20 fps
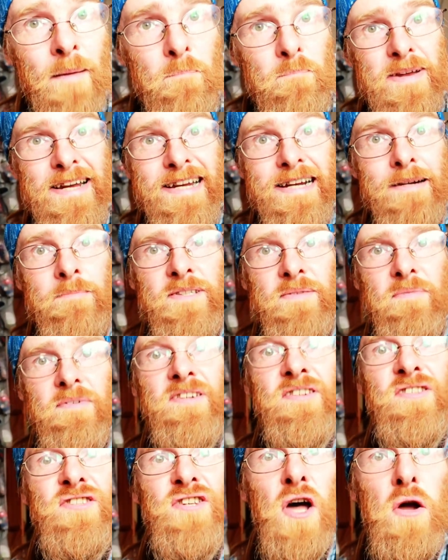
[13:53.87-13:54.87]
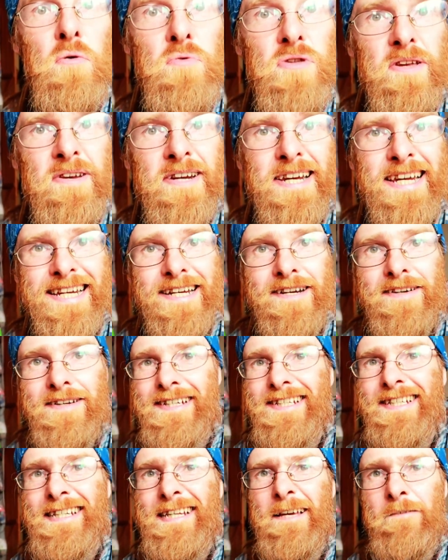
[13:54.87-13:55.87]
and becomes something so unique,
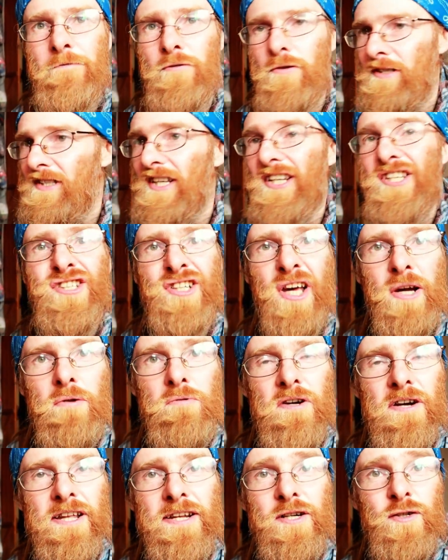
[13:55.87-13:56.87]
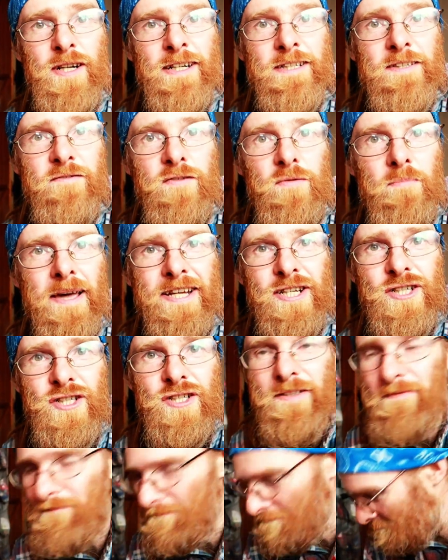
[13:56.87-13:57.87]
different, totally
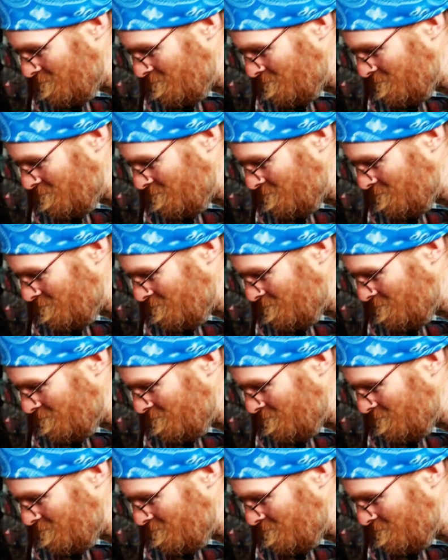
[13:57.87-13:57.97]
transformational.